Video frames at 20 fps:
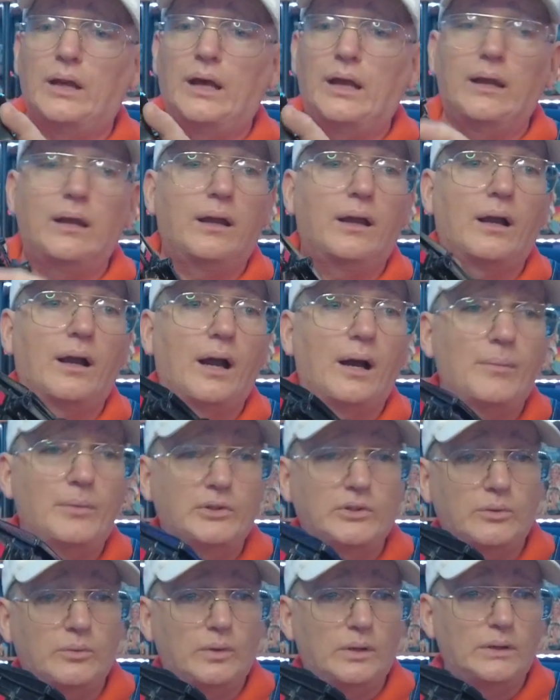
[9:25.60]
I didn't care how
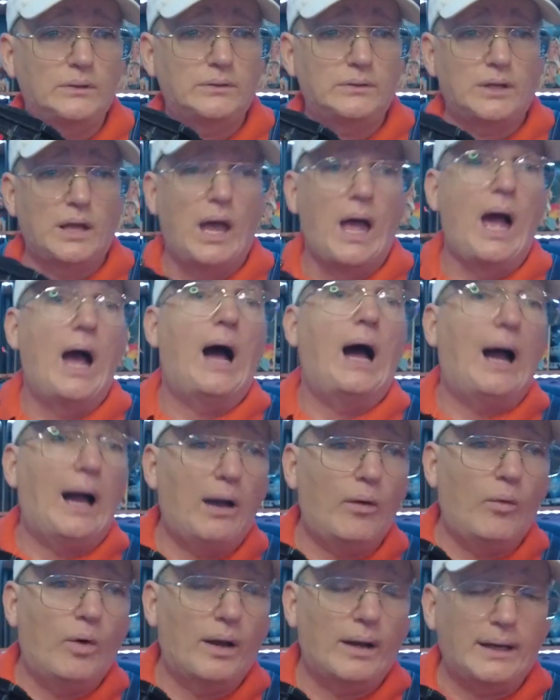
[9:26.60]
much it was. I
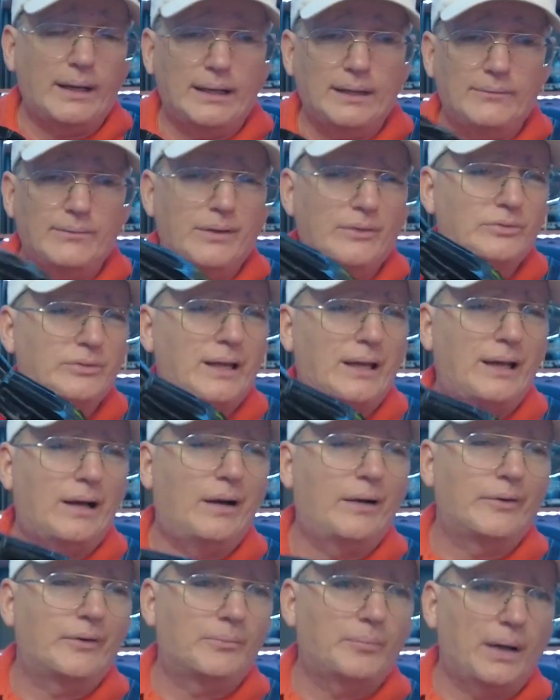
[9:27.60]
wanted it, and it was like
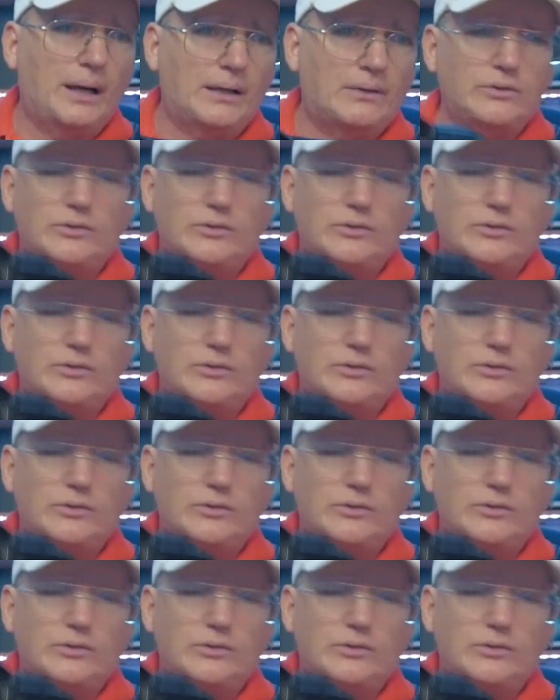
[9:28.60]
$100.